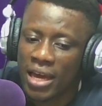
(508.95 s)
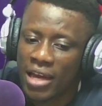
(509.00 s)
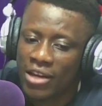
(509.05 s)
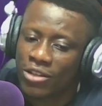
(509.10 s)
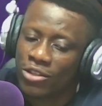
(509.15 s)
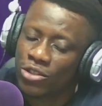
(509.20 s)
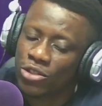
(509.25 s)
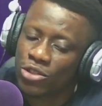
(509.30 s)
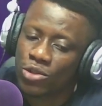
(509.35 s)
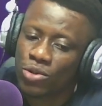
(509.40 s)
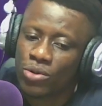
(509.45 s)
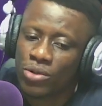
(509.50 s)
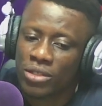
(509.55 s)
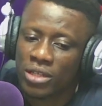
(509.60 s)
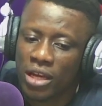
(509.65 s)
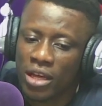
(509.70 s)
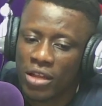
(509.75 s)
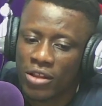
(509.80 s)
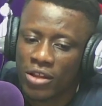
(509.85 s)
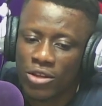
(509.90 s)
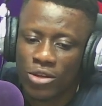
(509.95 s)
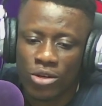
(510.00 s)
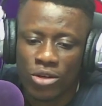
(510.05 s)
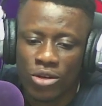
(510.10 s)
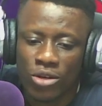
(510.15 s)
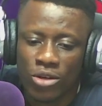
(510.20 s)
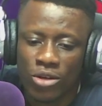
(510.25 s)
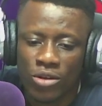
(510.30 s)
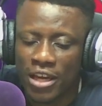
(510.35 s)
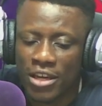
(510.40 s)
and ensured the
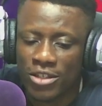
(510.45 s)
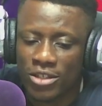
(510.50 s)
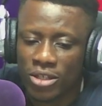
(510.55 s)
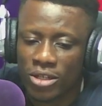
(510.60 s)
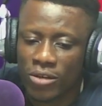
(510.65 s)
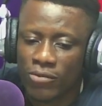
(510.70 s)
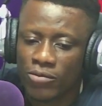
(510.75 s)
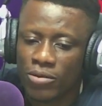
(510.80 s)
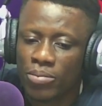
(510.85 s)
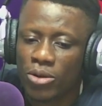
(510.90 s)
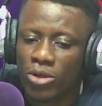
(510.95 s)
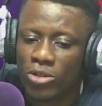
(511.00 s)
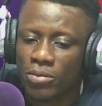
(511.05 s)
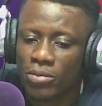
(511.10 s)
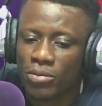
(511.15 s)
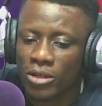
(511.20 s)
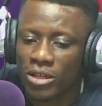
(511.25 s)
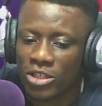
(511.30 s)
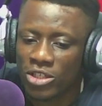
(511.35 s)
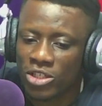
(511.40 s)
unification of the multiple